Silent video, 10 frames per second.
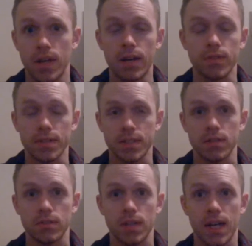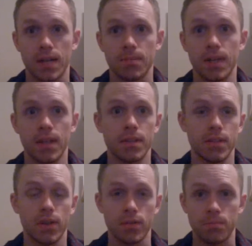every single time. Then
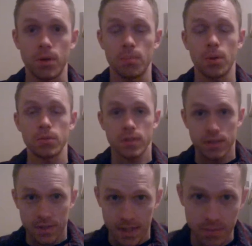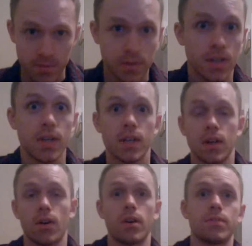the other opposing team's
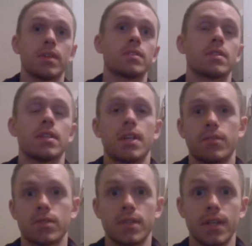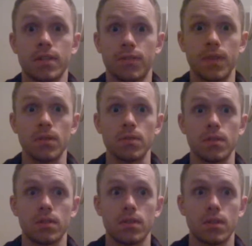offense can never take the field.
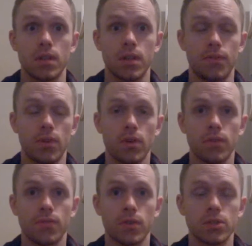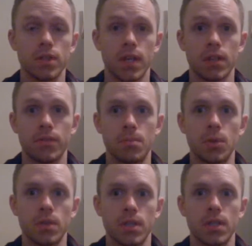If your first line of
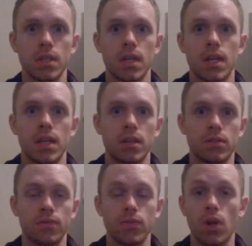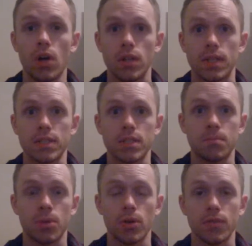immunity is flawless
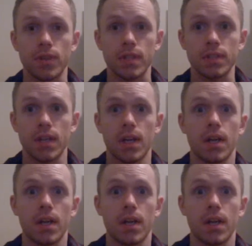and perfect,